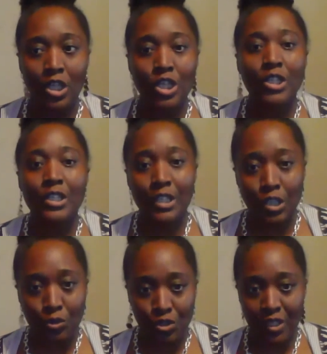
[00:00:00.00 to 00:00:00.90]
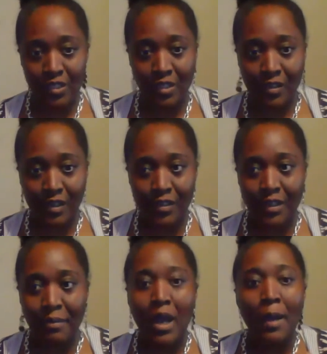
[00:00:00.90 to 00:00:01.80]
good nutrients in the
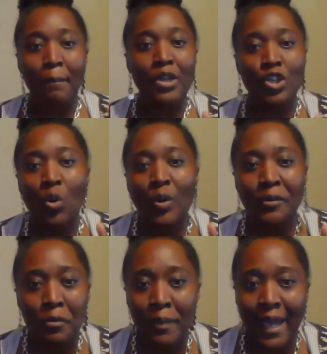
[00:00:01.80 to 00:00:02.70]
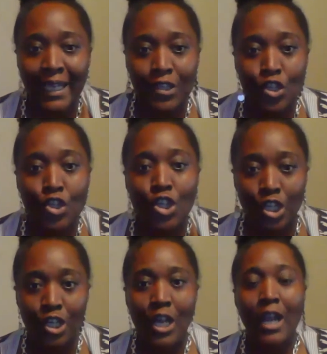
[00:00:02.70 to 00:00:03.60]
system, but you don't want to put back any
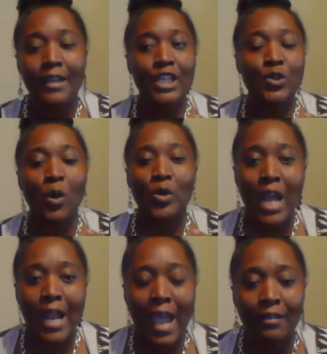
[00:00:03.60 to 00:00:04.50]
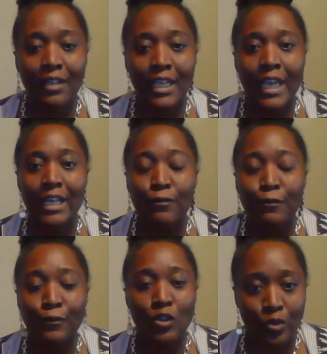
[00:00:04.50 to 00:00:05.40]
sugar. And that's why we're not having any
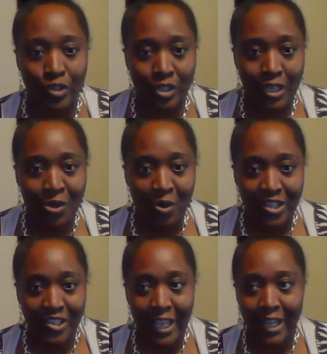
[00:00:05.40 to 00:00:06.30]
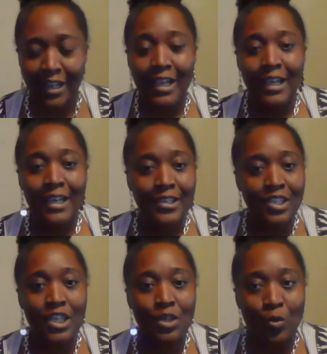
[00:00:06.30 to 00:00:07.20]
fruits. You understand?
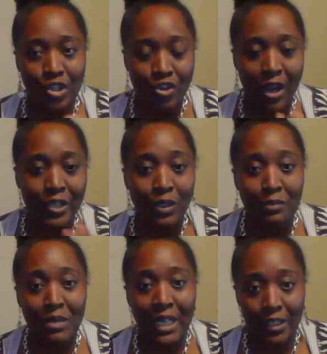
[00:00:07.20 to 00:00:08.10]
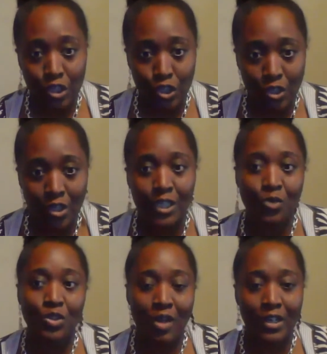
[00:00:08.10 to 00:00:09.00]
See, we're trying to eliminate the sugar
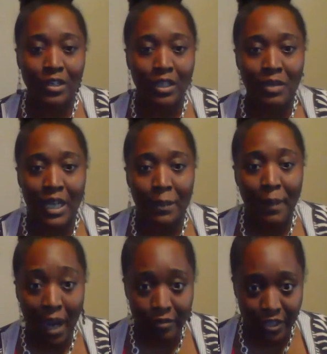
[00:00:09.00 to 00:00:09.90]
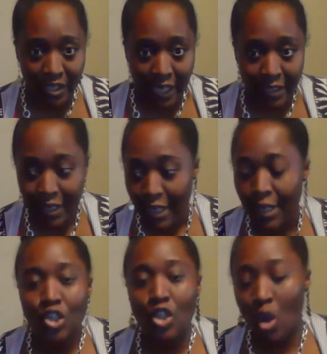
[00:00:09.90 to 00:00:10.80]
because we're trying to eliminate parasite.
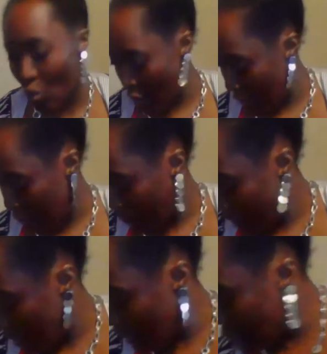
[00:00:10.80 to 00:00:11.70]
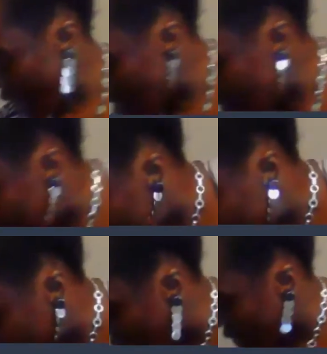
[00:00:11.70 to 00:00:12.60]
So none of
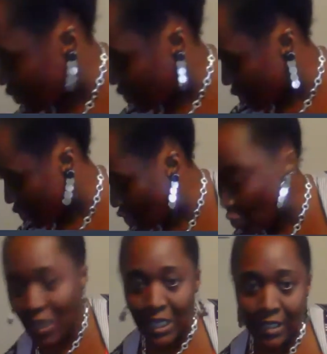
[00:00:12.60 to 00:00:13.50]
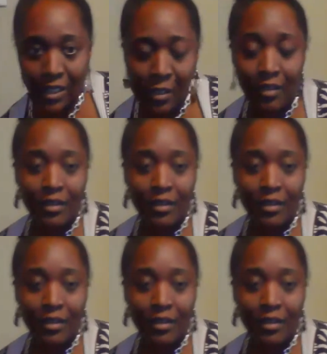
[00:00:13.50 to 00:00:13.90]
these things are sweet.